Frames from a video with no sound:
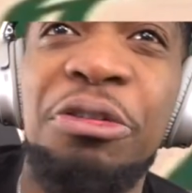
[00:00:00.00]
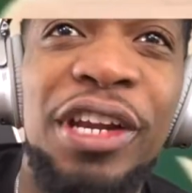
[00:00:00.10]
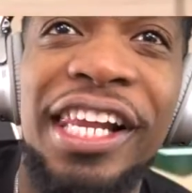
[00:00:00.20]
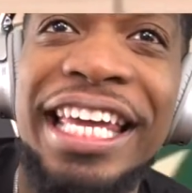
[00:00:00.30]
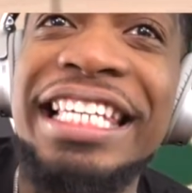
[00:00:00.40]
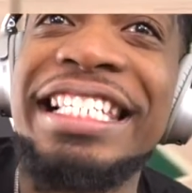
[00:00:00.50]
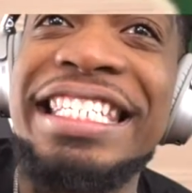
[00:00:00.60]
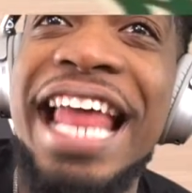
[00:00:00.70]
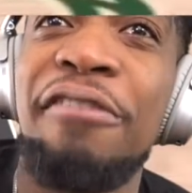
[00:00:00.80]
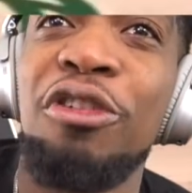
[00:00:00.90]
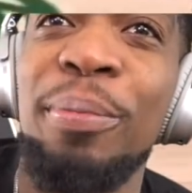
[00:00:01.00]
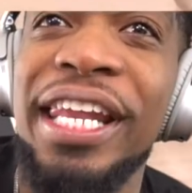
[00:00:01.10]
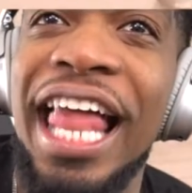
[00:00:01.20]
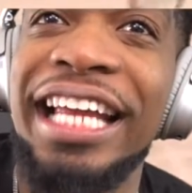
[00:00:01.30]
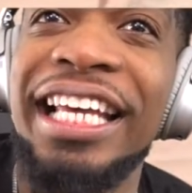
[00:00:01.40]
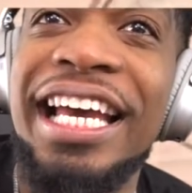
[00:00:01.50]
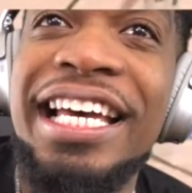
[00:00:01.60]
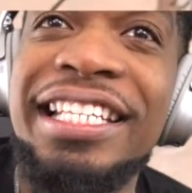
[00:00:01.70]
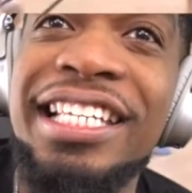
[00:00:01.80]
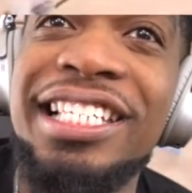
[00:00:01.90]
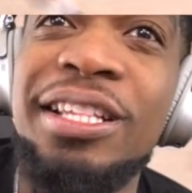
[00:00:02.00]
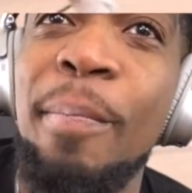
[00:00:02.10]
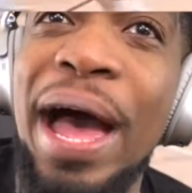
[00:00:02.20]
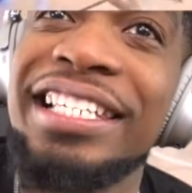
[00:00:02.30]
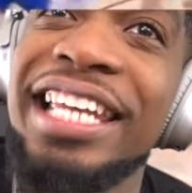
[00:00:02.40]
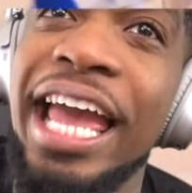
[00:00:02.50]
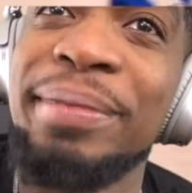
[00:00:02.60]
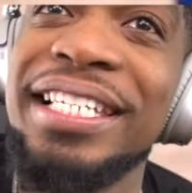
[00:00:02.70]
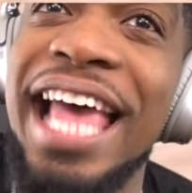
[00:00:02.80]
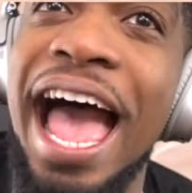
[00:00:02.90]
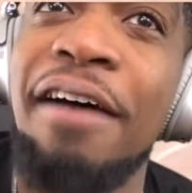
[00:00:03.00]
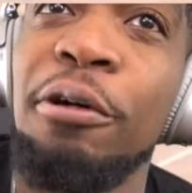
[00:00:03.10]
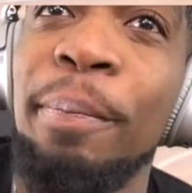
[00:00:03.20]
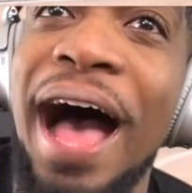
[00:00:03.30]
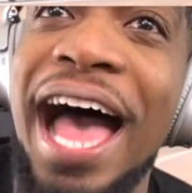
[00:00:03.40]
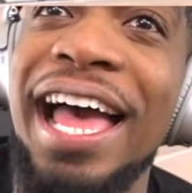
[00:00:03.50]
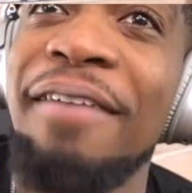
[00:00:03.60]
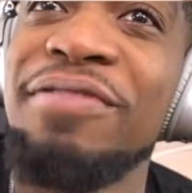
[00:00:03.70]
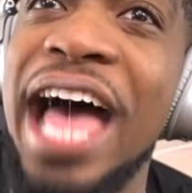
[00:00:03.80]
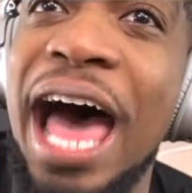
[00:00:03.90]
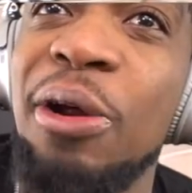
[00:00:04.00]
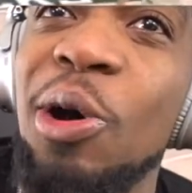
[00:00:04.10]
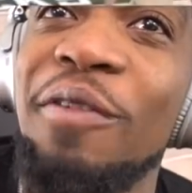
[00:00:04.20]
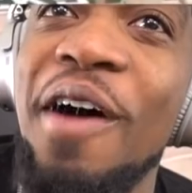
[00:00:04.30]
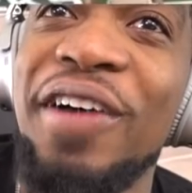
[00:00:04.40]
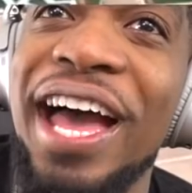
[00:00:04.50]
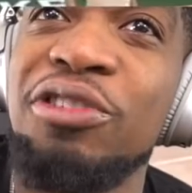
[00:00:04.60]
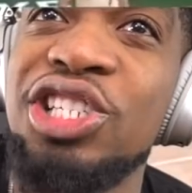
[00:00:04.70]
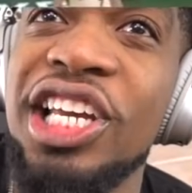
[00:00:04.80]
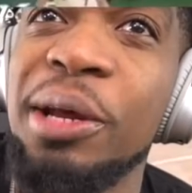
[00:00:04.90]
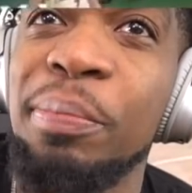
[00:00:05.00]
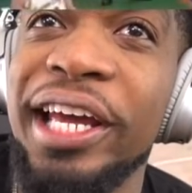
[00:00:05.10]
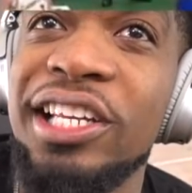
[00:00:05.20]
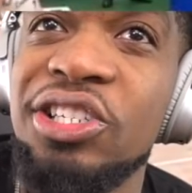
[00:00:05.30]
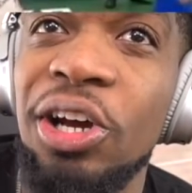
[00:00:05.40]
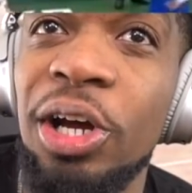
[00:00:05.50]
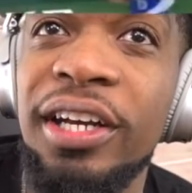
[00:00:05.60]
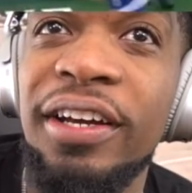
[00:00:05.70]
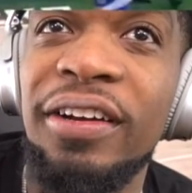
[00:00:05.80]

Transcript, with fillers: even, he's never been like, this is the best game he's ever, I, I don't know if I've ever seen him play this game.